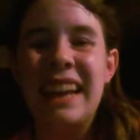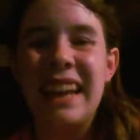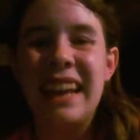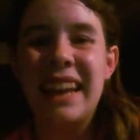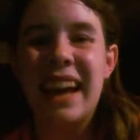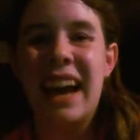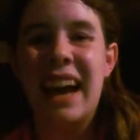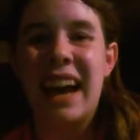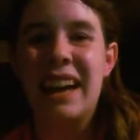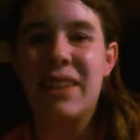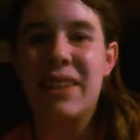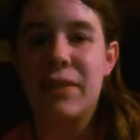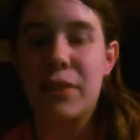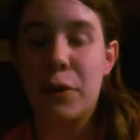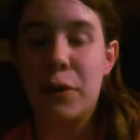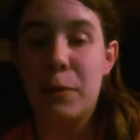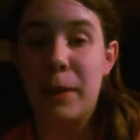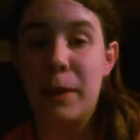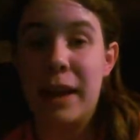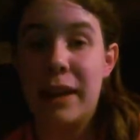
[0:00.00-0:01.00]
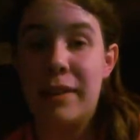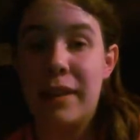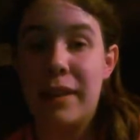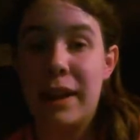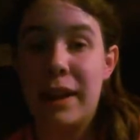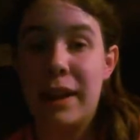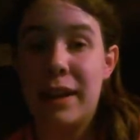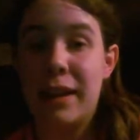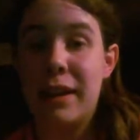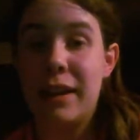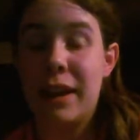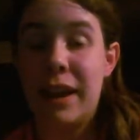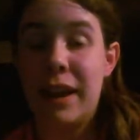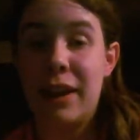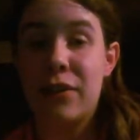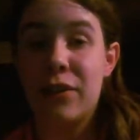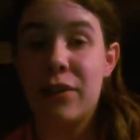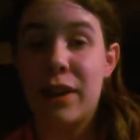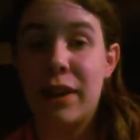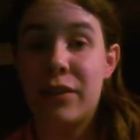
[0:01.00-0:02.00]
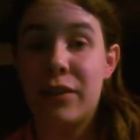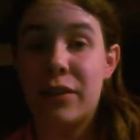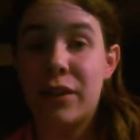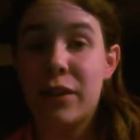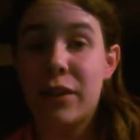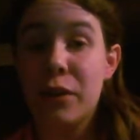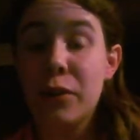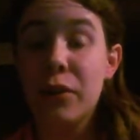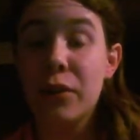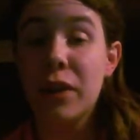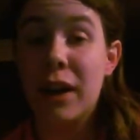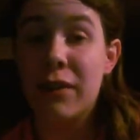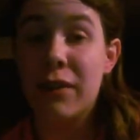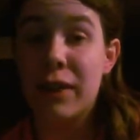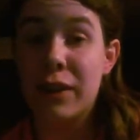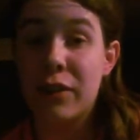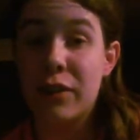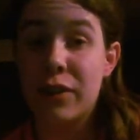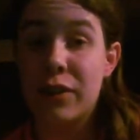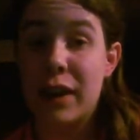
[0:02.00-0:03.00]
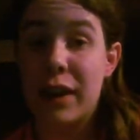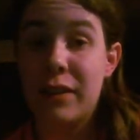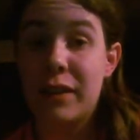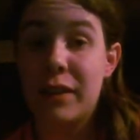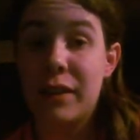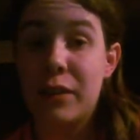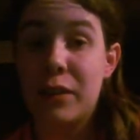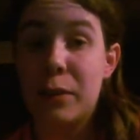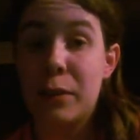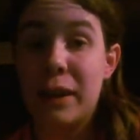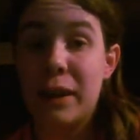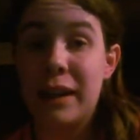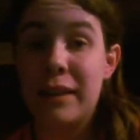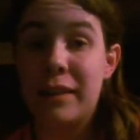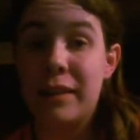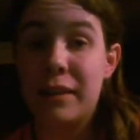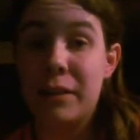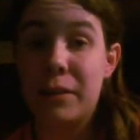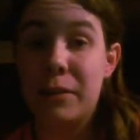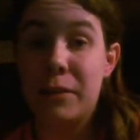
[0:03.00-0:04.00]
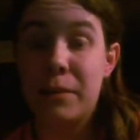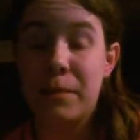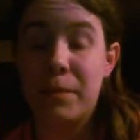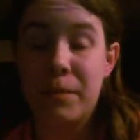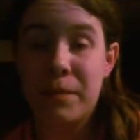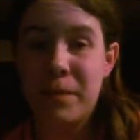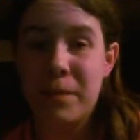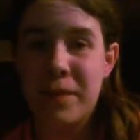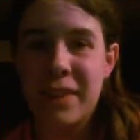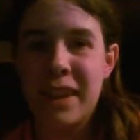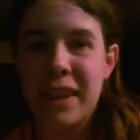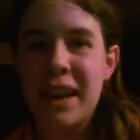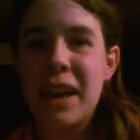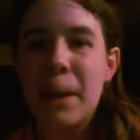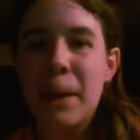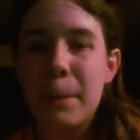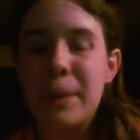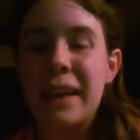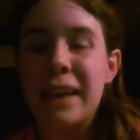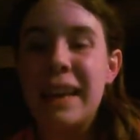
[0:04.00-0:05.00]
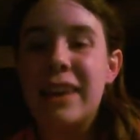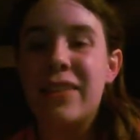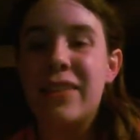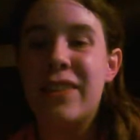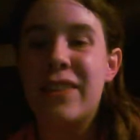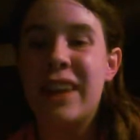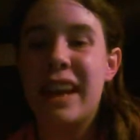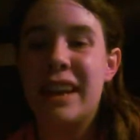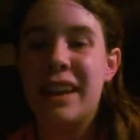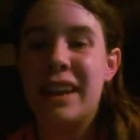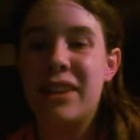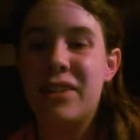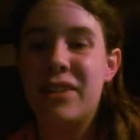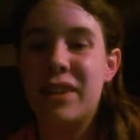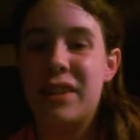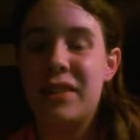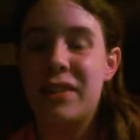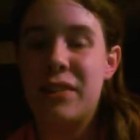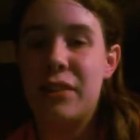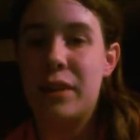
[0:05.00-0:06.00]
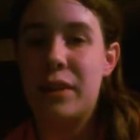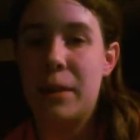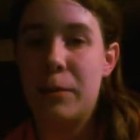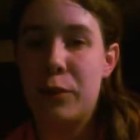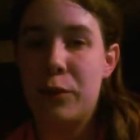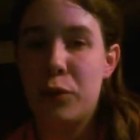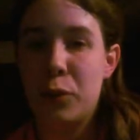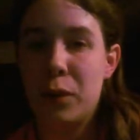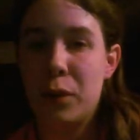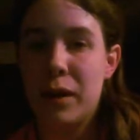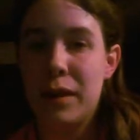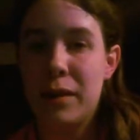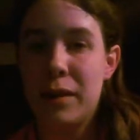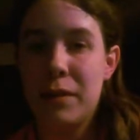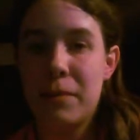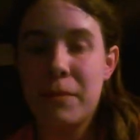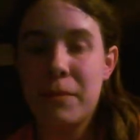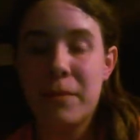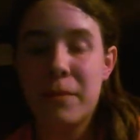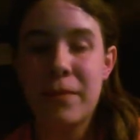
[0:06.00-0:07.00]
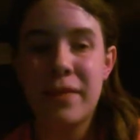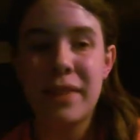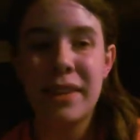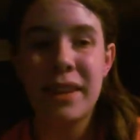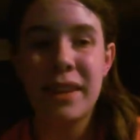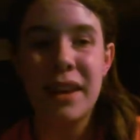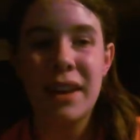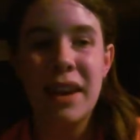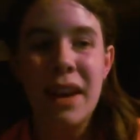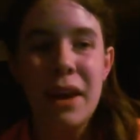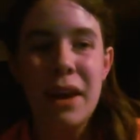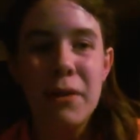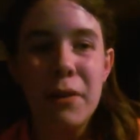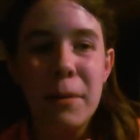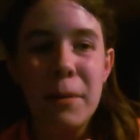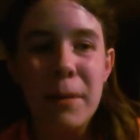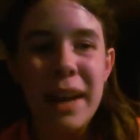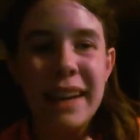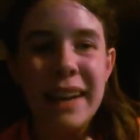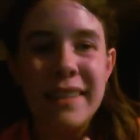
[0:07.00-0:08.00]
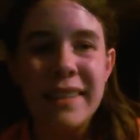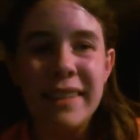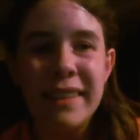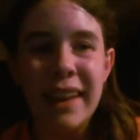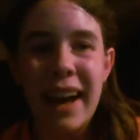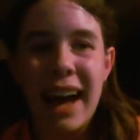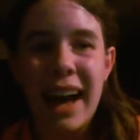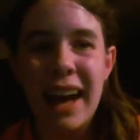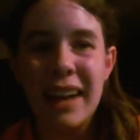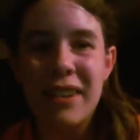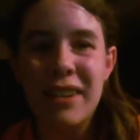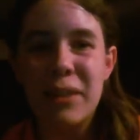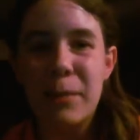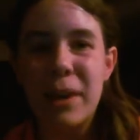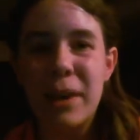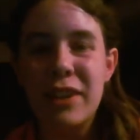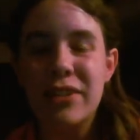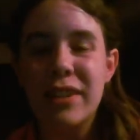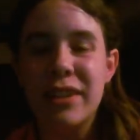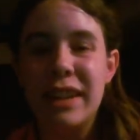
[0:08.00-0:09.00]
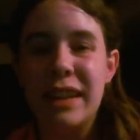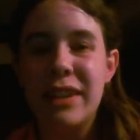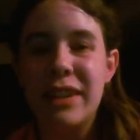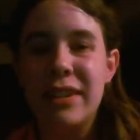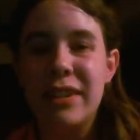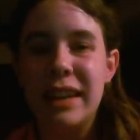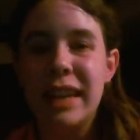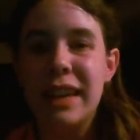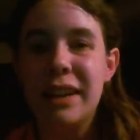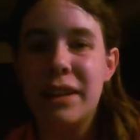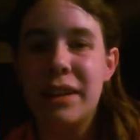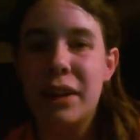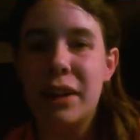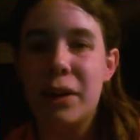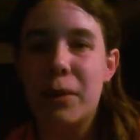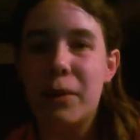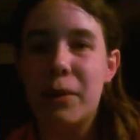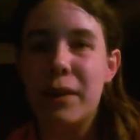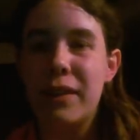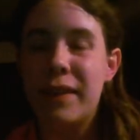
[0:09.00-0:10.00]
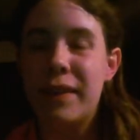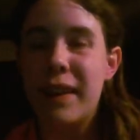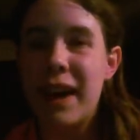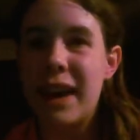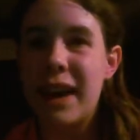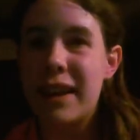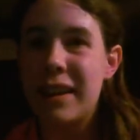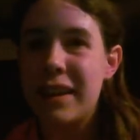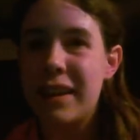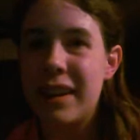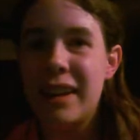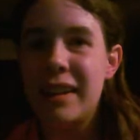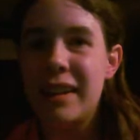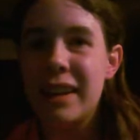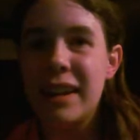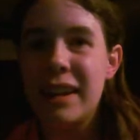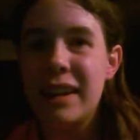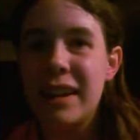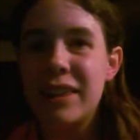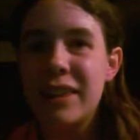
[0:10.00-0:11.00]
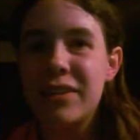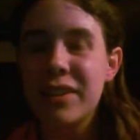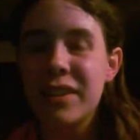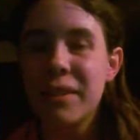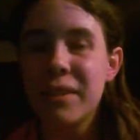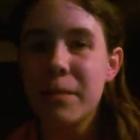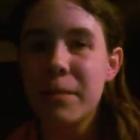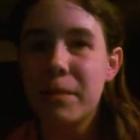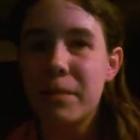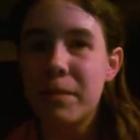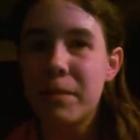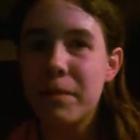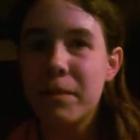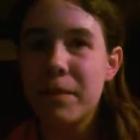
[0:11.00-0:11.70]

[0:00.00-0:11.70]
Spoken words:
any kind of romantic interest or new love interest is going to pique fan interest of some sort. What makes Scott especially unique, though, is that in the initial